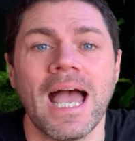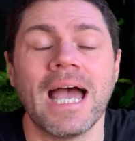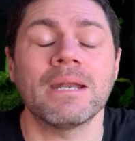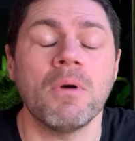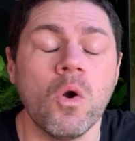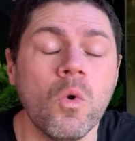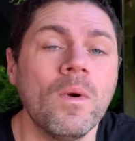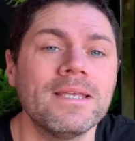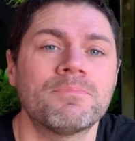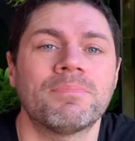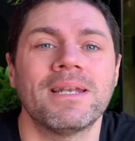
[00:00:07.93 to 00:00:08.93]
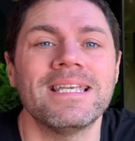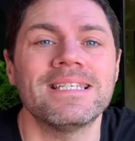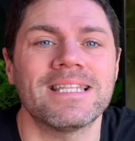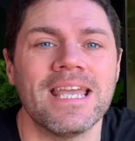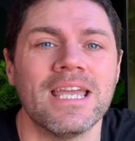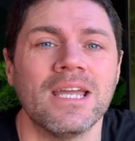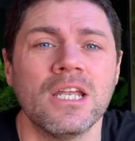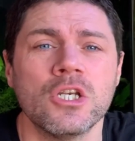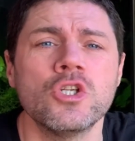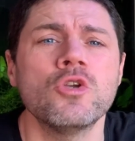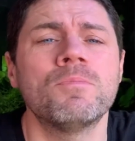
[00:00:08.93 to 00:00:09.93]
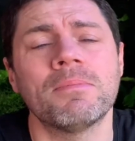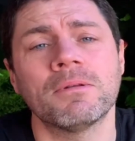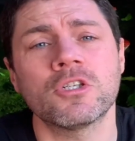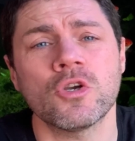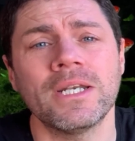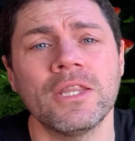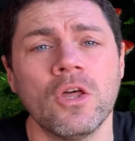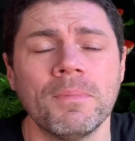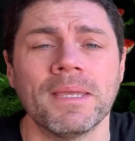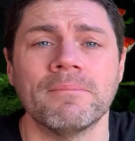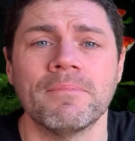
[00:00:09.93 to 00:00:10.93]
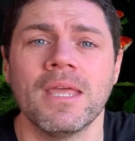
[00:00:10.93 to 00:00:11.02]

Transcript: And I'm always pleased to hear new people are joining the hobby.